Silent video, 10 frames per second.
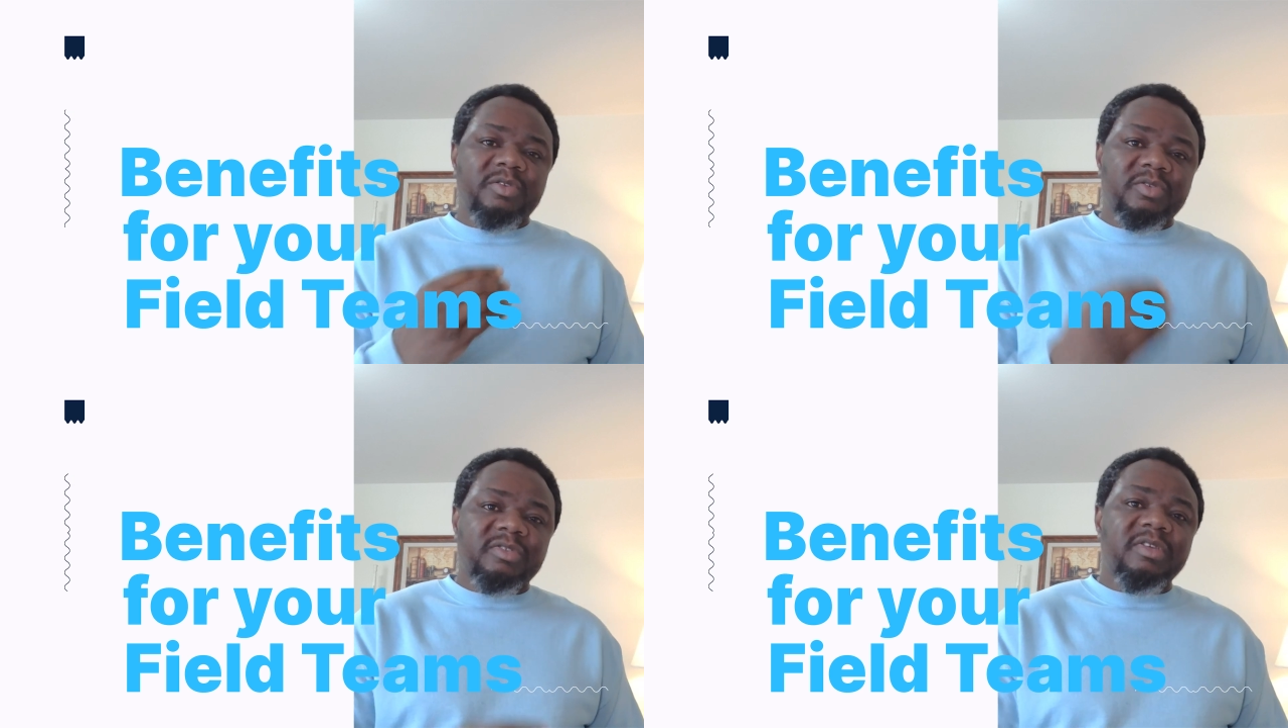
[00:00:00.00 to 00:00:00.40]

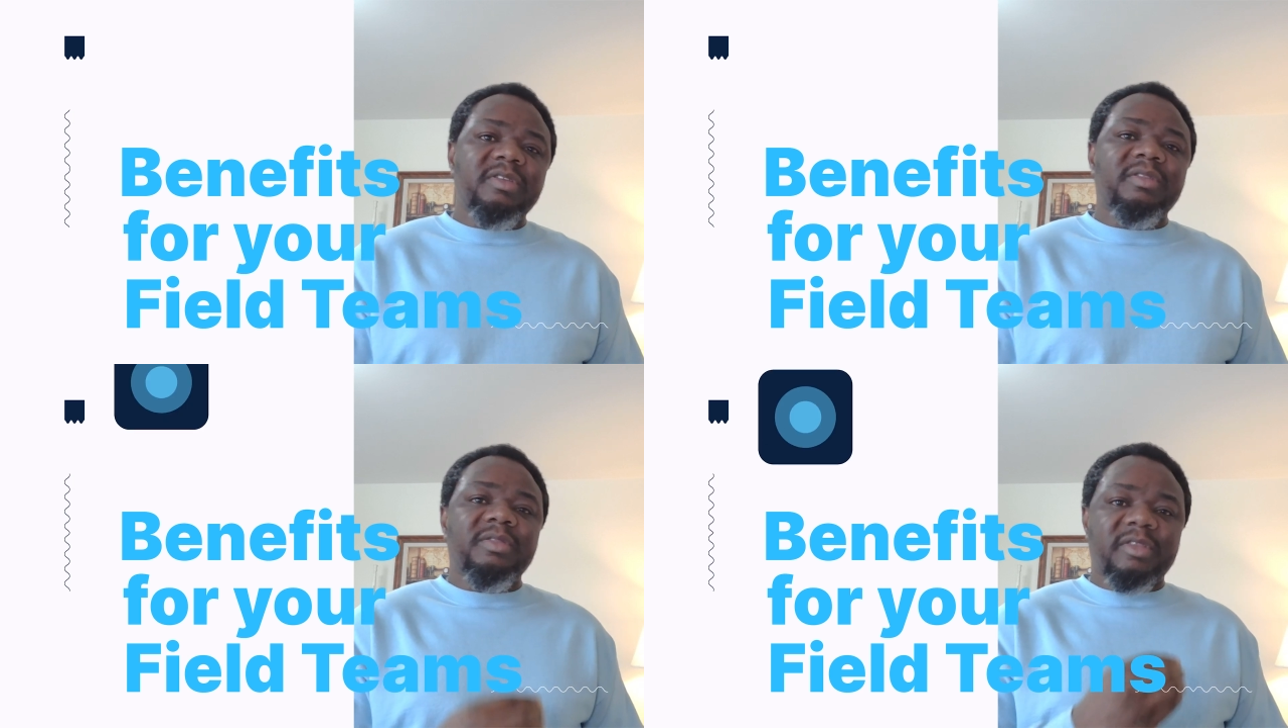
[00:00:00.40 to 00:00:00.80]

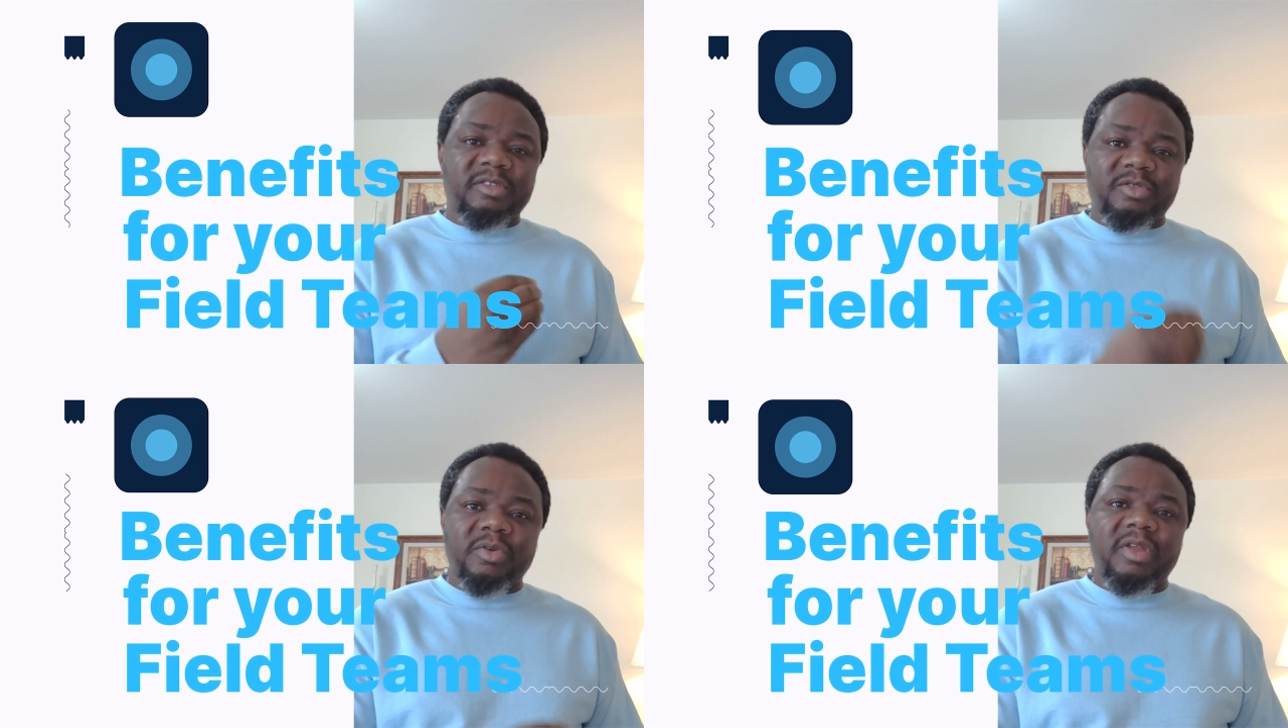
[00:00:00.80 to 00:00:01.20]
using the
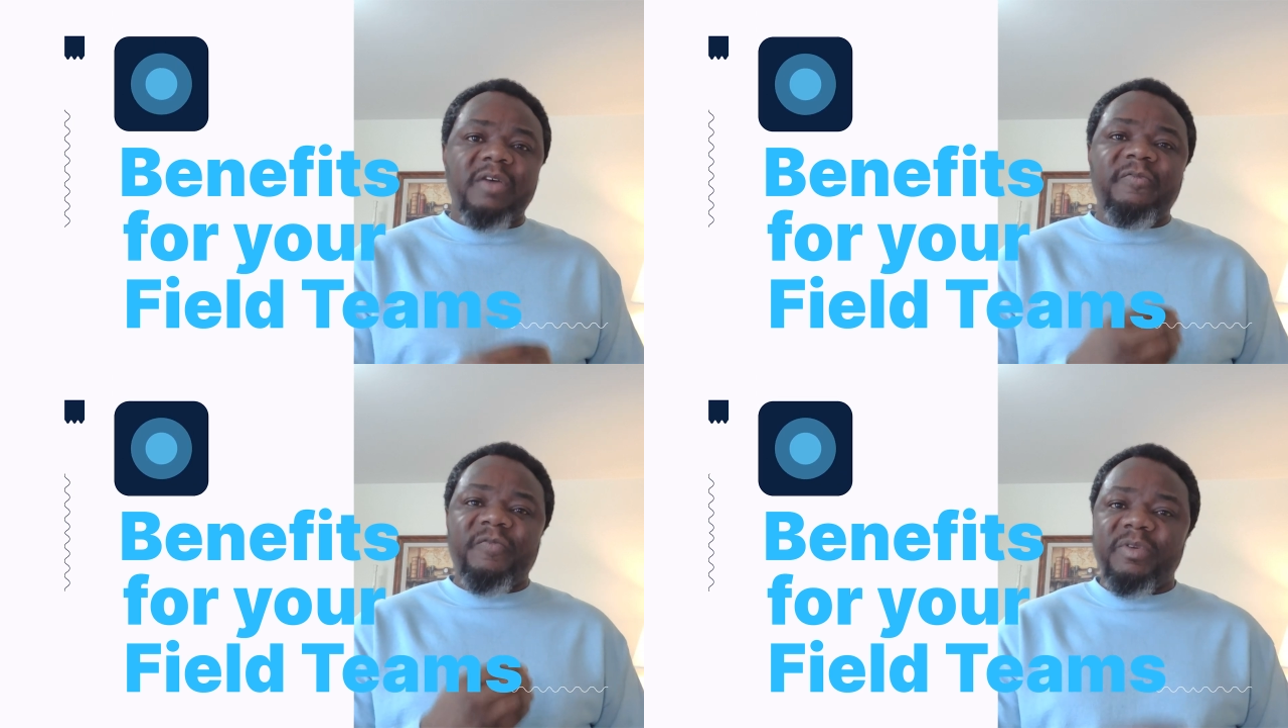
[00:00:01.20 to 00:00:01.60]

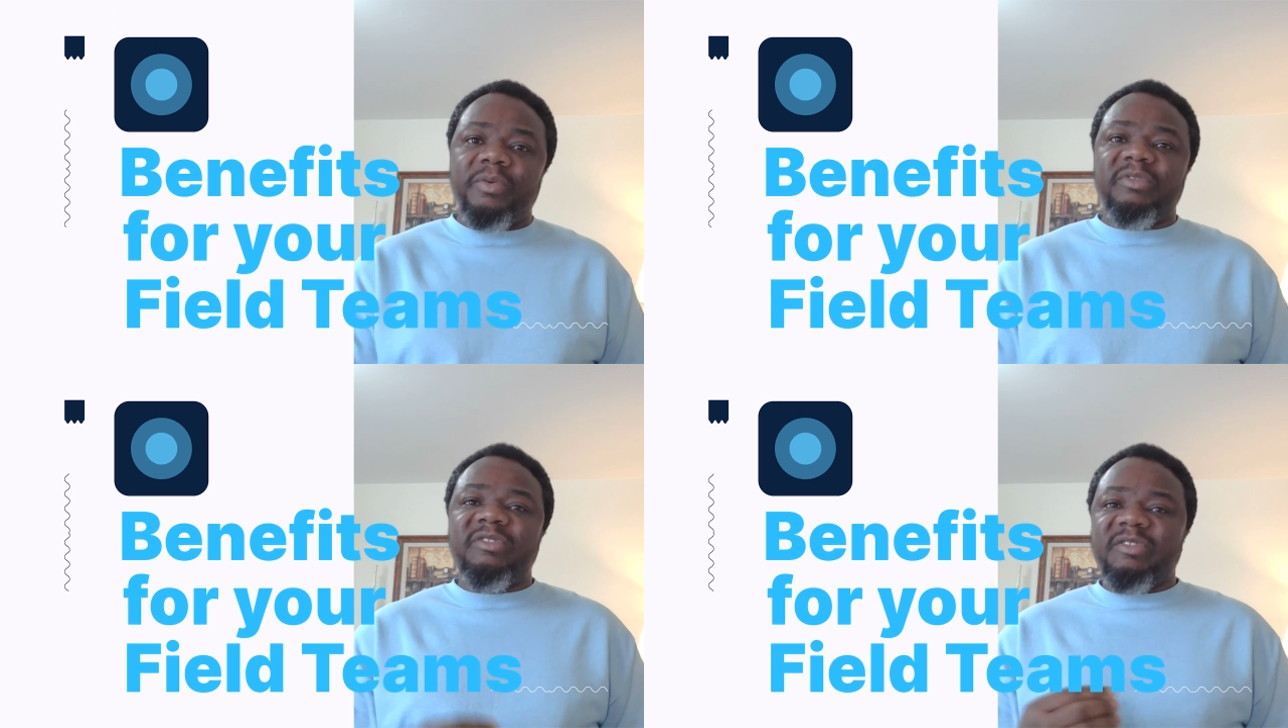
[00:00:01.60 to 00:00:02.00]
Sonar
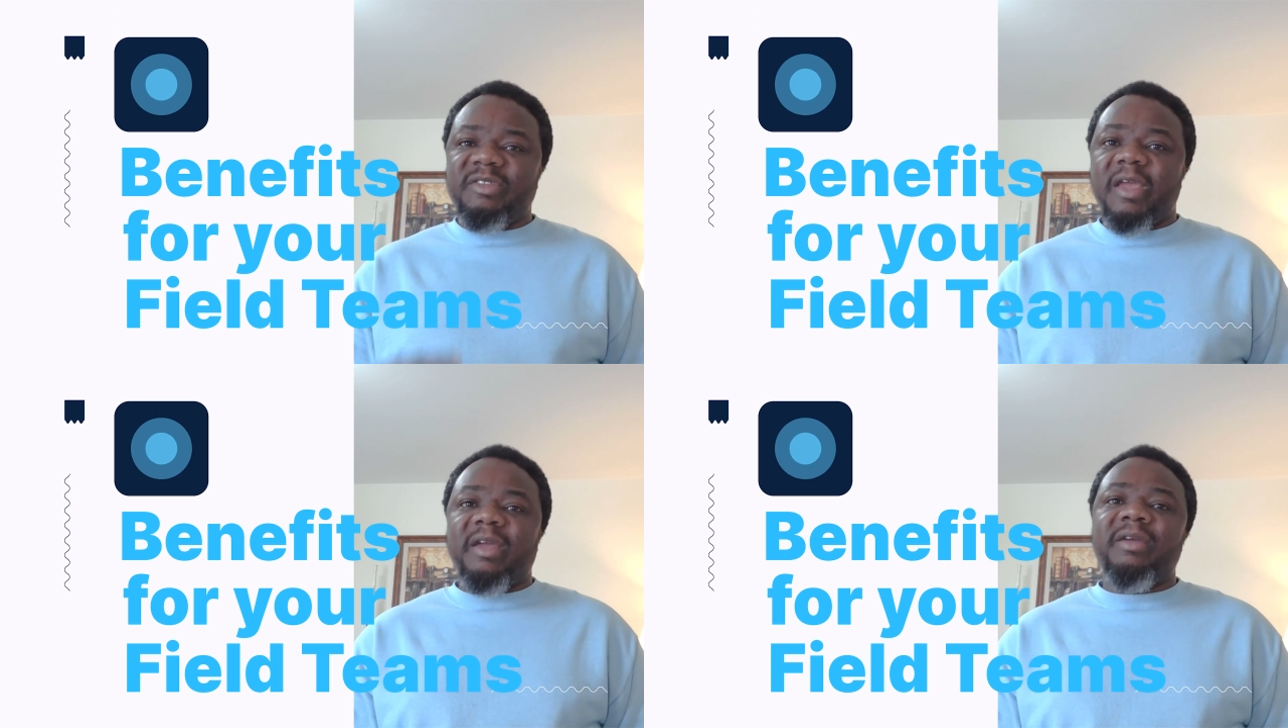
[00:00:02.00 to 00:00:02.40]
Field
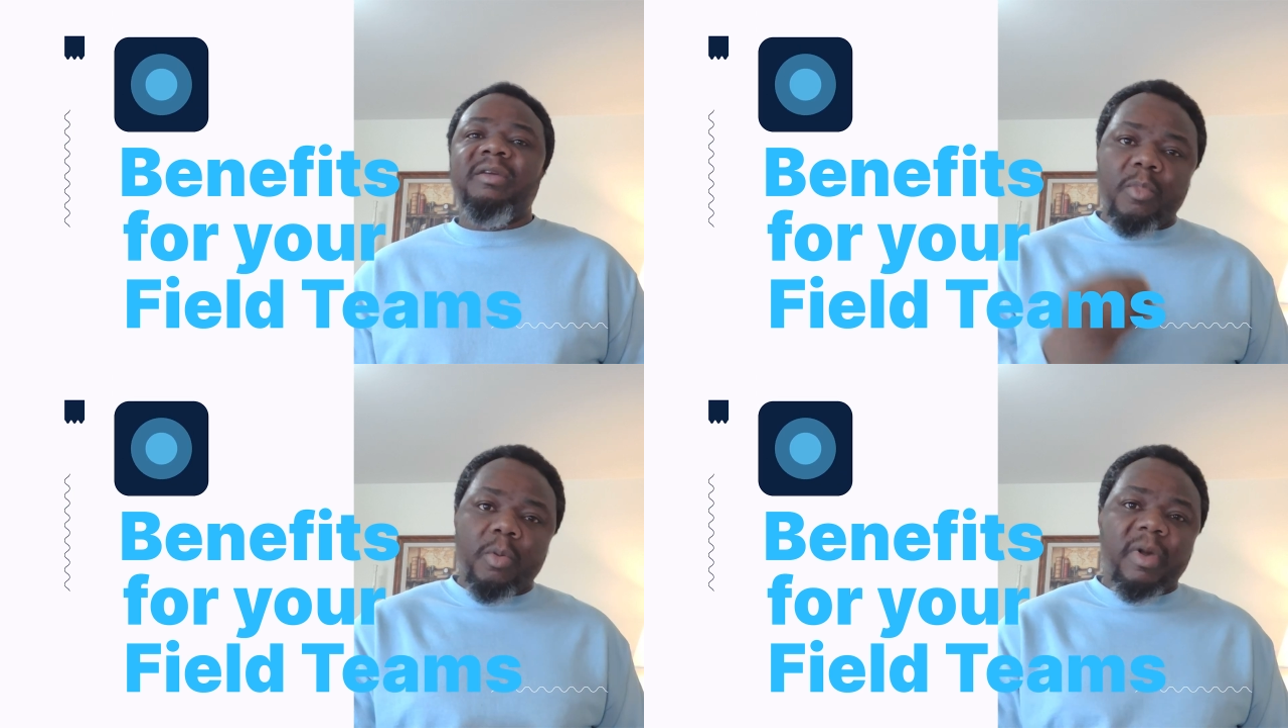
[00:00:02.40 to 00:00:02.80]
Tech
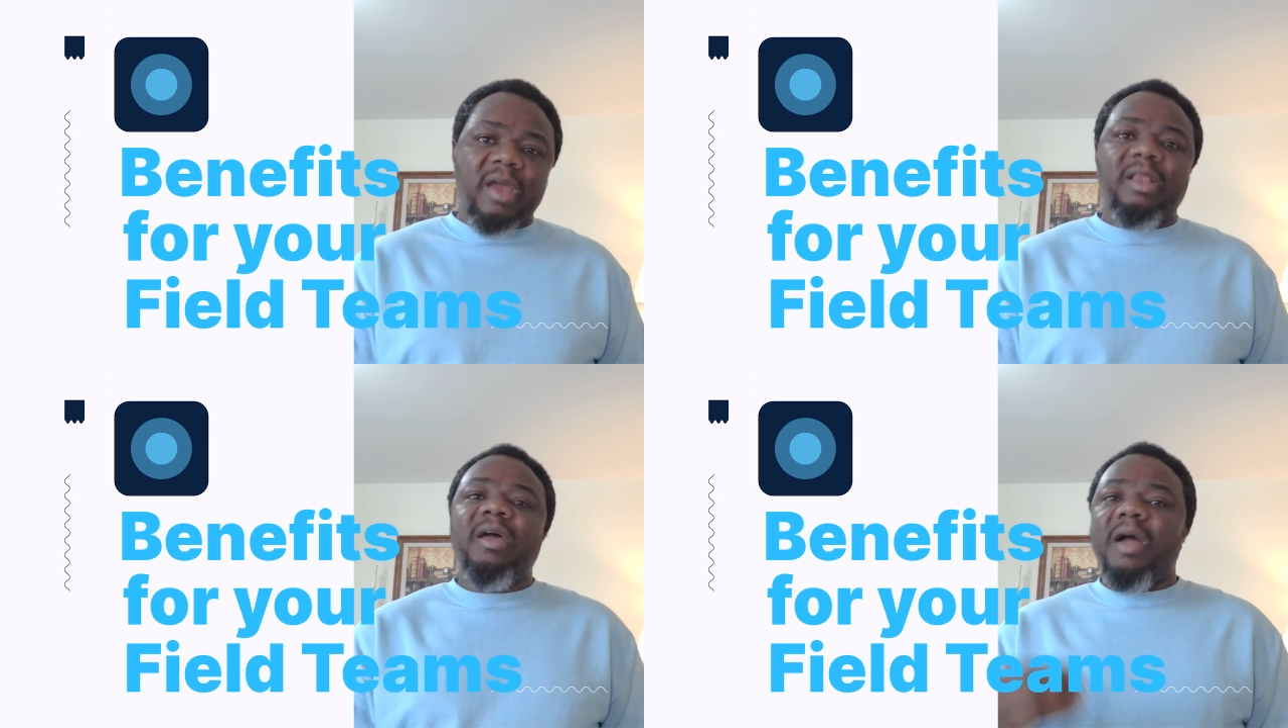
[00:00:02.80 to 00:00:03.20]

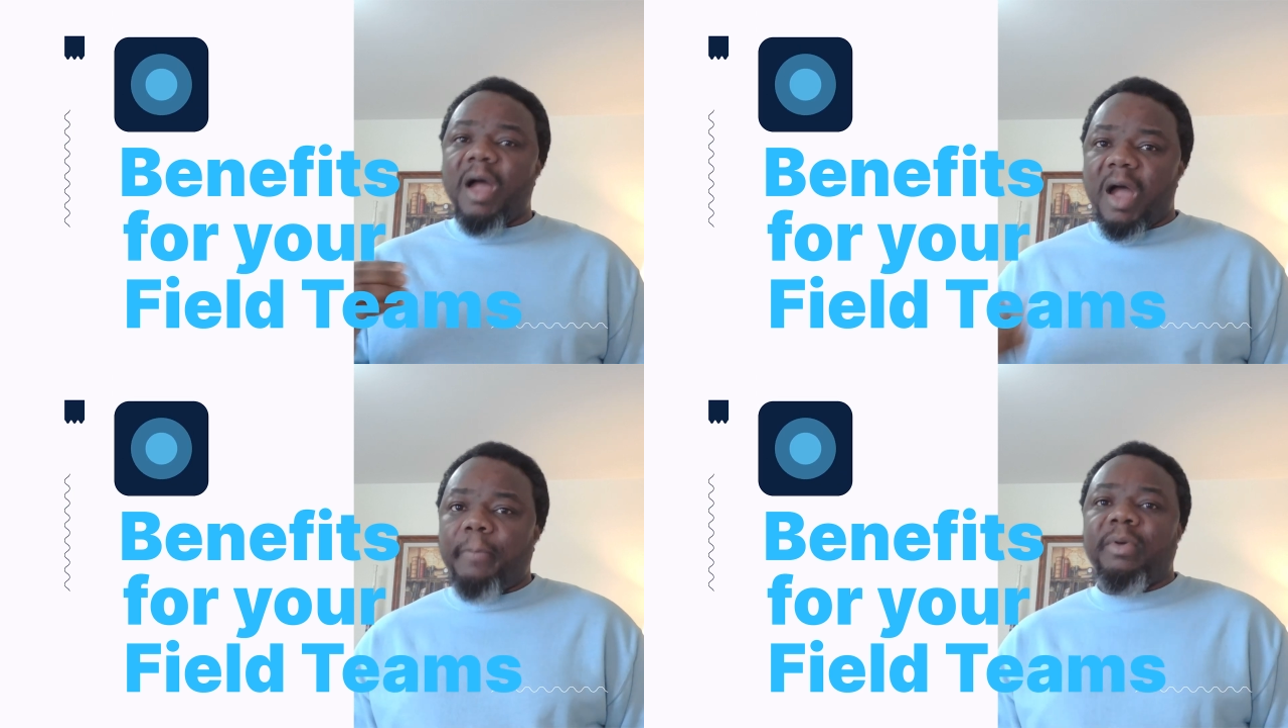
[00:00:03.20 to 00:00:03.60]
mobile
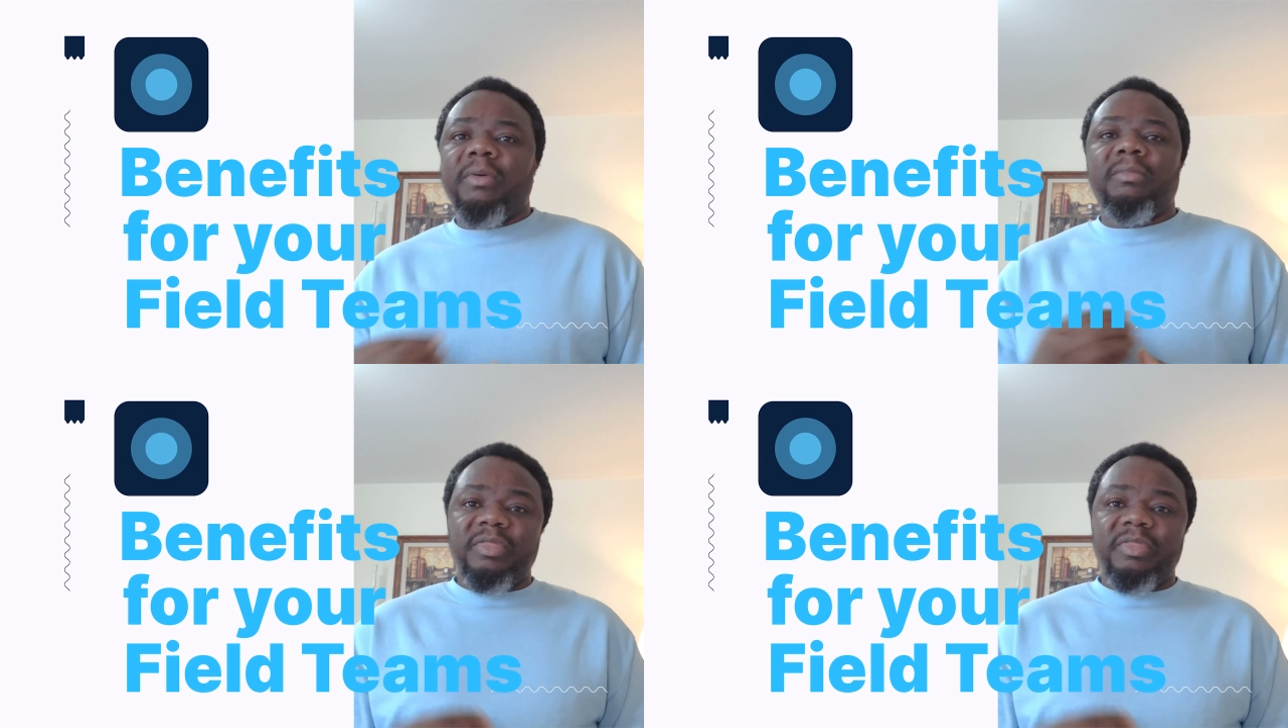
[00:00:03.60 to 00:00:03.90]
app.